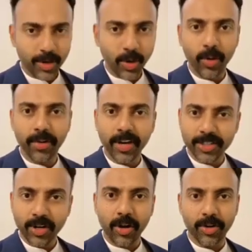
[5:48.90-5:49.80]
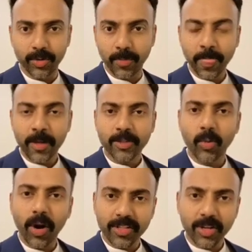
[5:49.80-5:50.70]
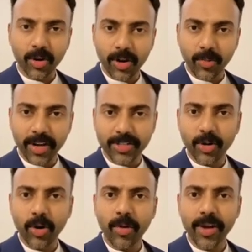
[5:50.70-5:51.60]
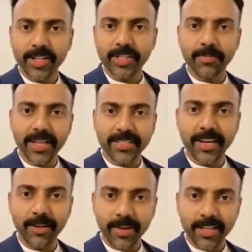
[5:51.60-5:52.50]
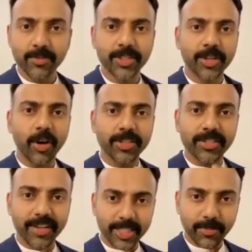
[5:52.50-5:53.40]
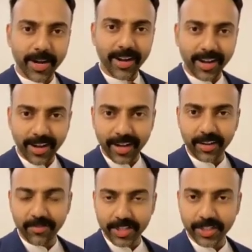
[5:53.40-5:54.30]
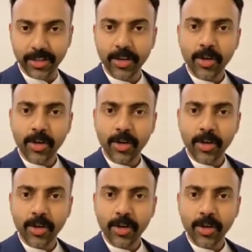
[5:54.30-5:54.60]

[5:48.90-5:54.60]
No, it is not true. So what is a coronavirus? Coronavirus is basically a virus which causes respiratory tract infection.